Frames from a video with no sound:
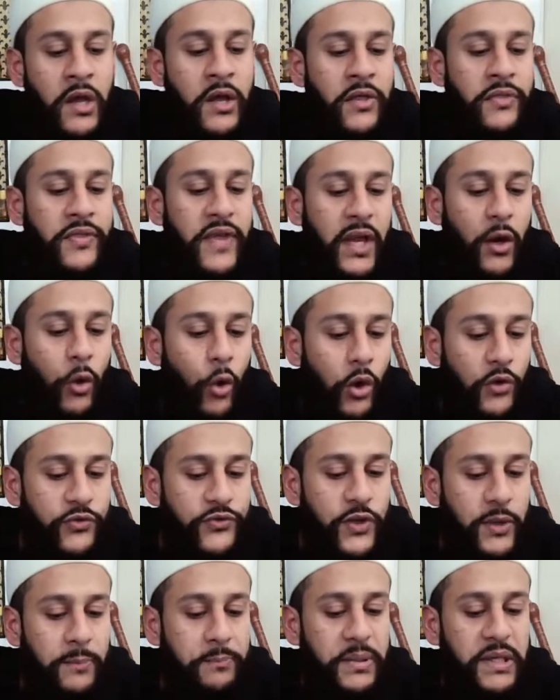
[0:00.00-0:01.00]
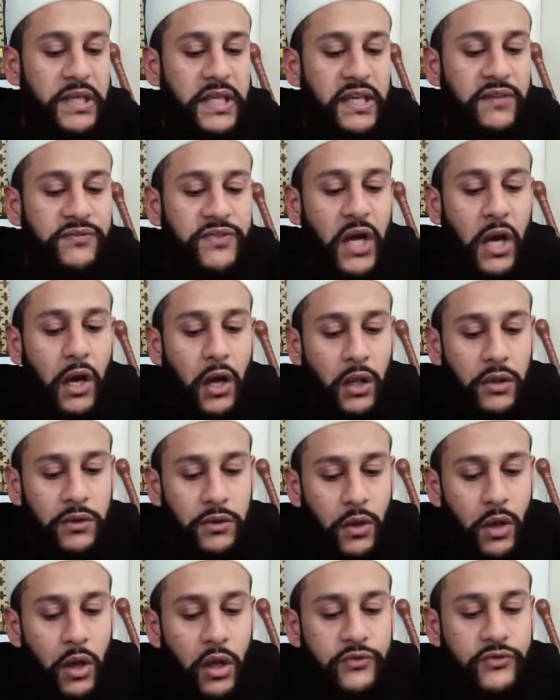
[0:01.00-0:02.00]
They also believe that
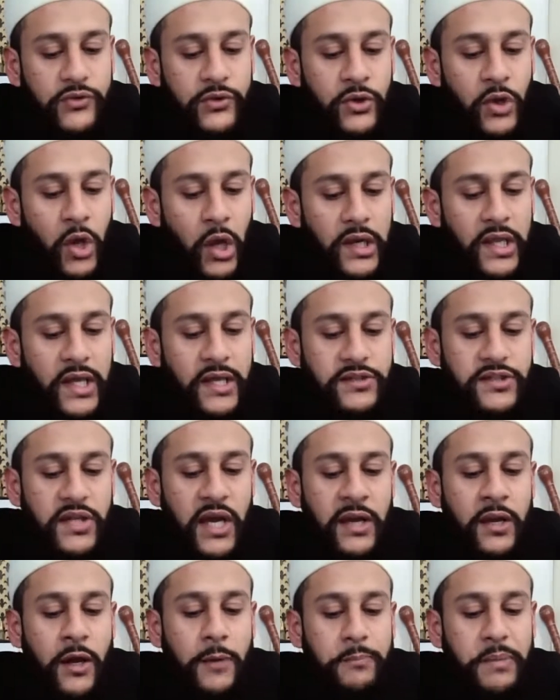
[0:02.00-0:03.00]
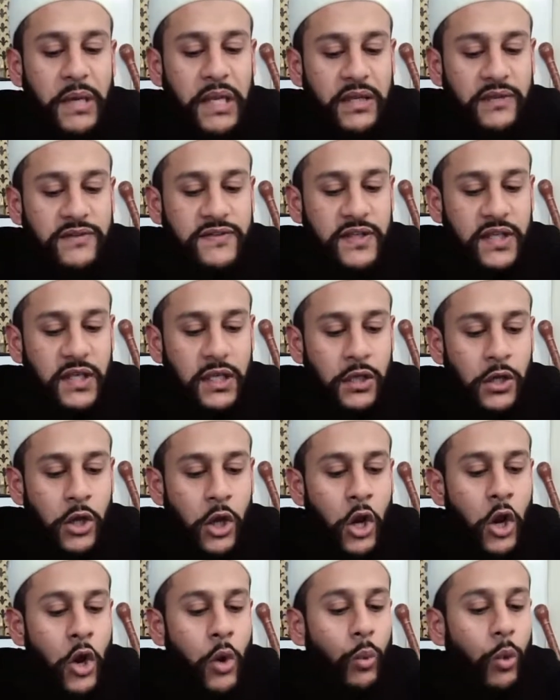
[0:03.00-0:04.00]
Allah's knowledge and ability
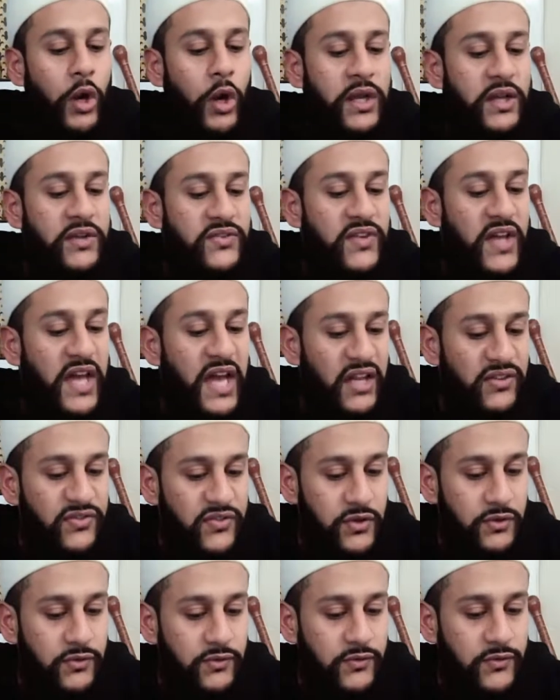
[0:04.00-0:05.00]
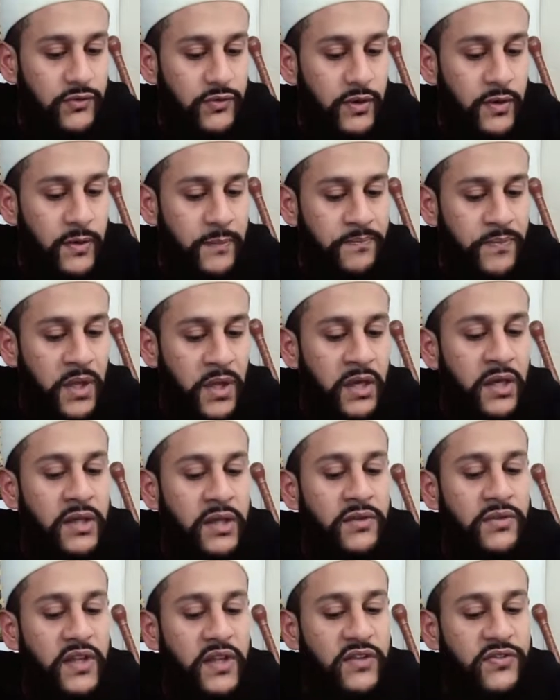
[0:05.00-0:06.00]
were his essence.
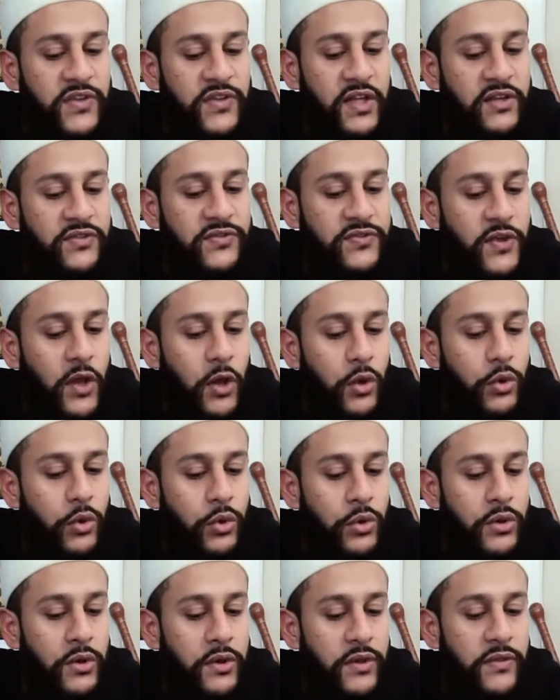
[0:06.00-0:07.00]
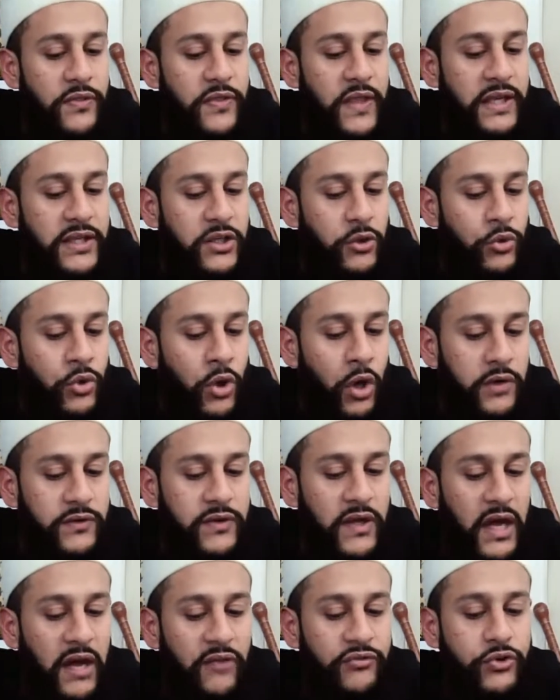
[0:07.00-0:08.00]
This is so they do not
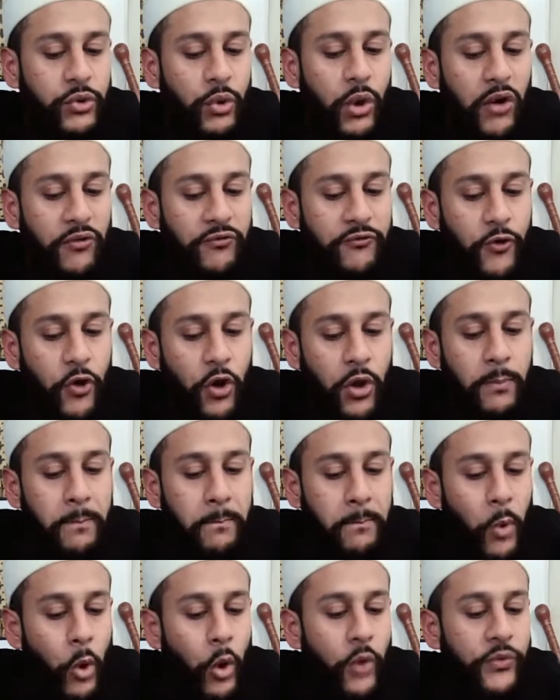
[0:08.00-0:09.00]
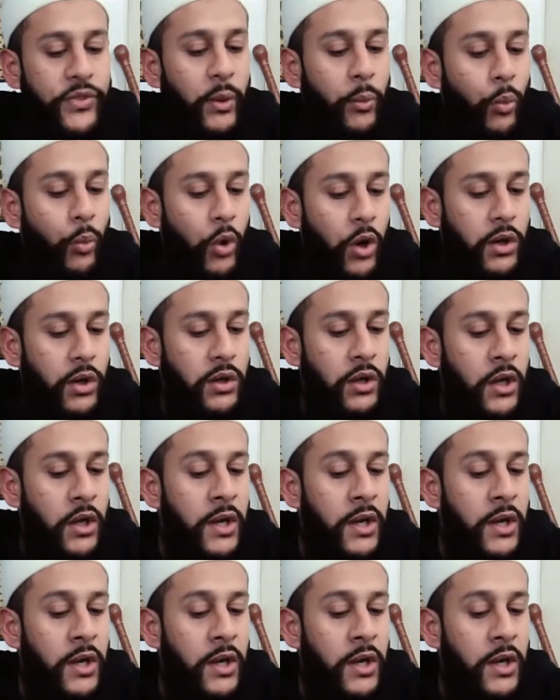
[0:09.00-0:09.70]
have to affirm more than one